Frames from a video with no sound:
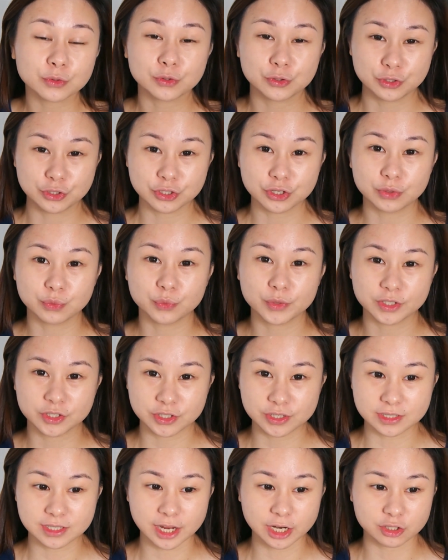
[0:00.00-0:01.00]
cushion, which
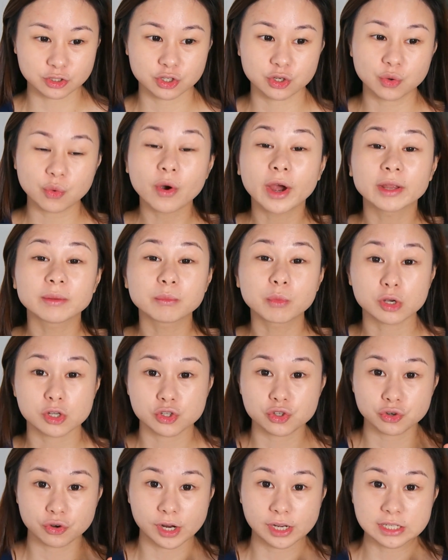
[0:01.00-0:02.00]
is actually quite
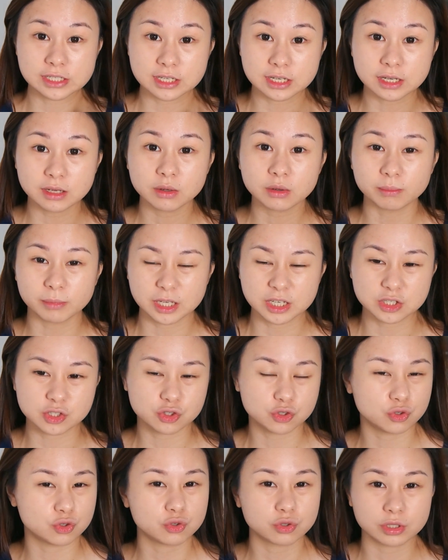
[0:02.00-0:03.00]
moisturizing,
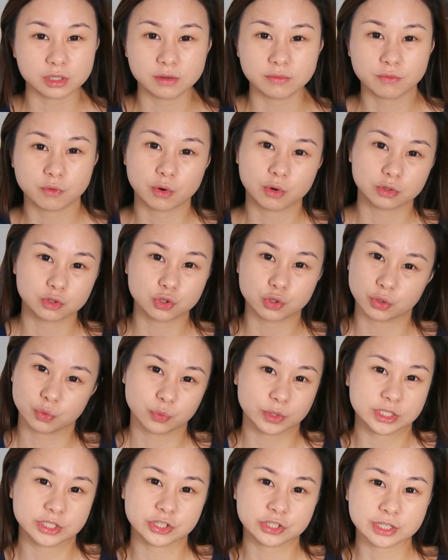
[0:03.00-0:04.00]
because usually during
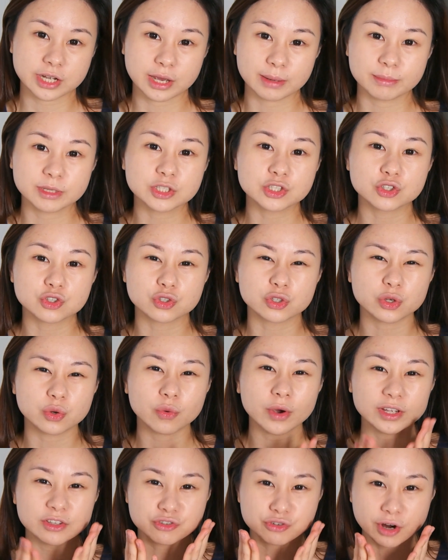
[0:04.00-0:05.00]
winter time it's usually
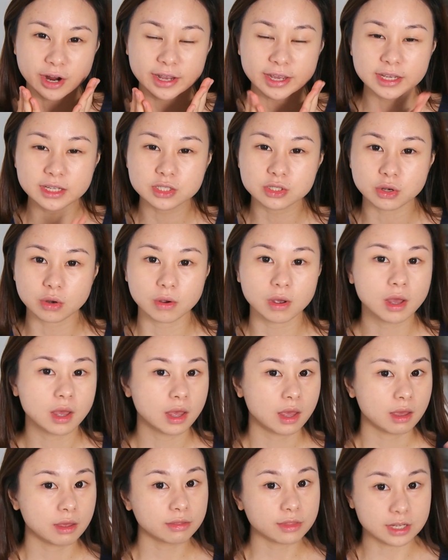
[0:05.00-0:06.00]
quite drying. So
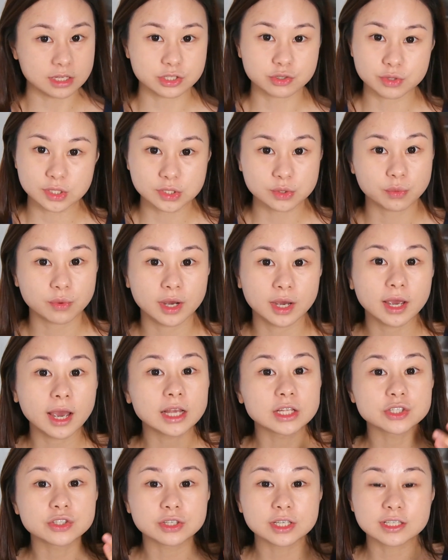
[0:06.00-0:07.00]
that's the reason why,
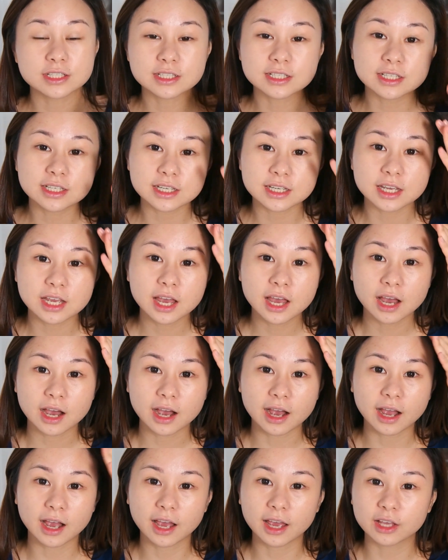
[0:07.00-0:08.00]
as you can see,
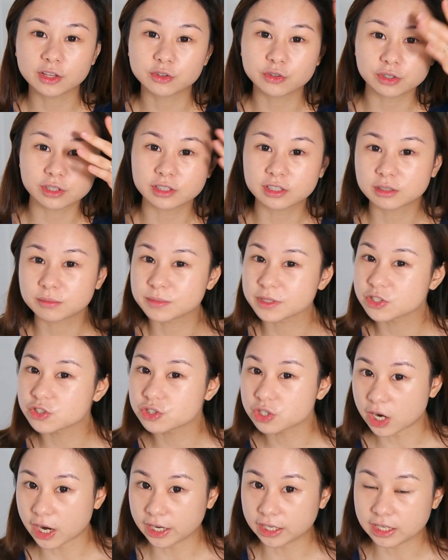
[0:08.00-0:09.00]
I look a little bit
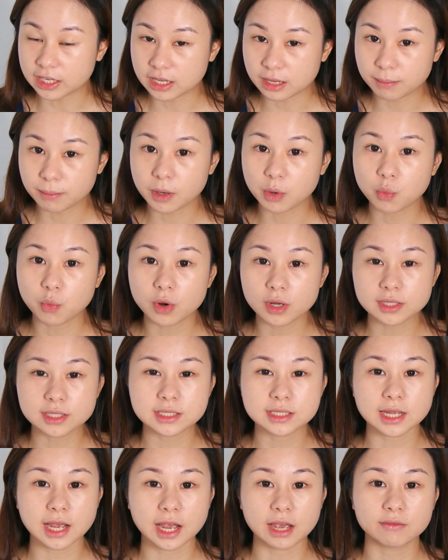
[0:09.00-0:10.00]
shiny, but
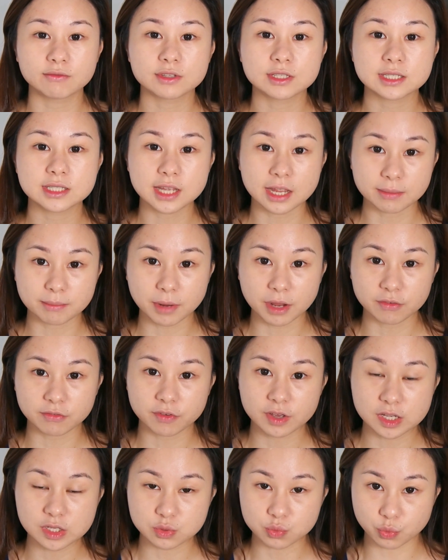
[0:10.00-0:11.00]
once I've set my
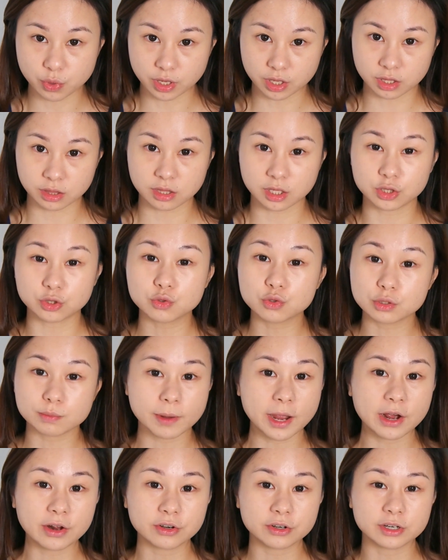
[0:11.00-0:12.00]
face with a loose
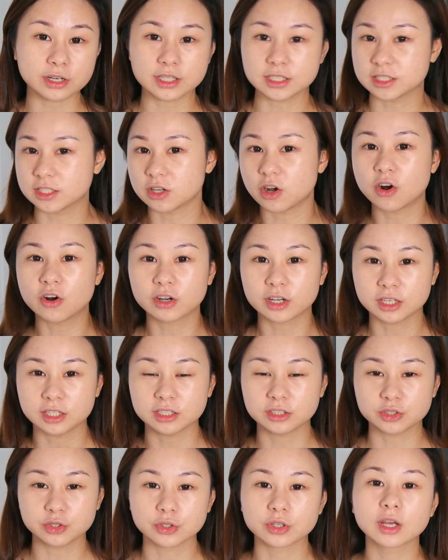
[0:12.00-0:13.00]
powder, it's all
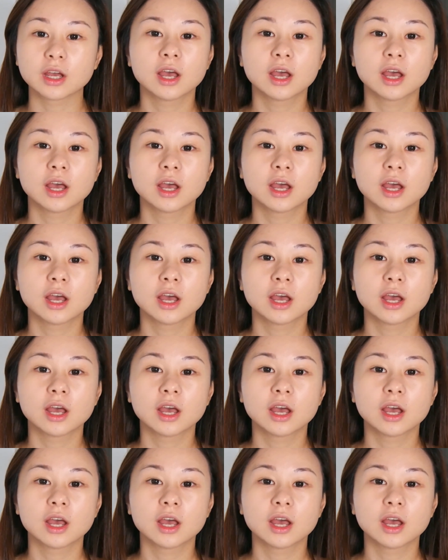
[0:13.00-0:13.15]
gonna look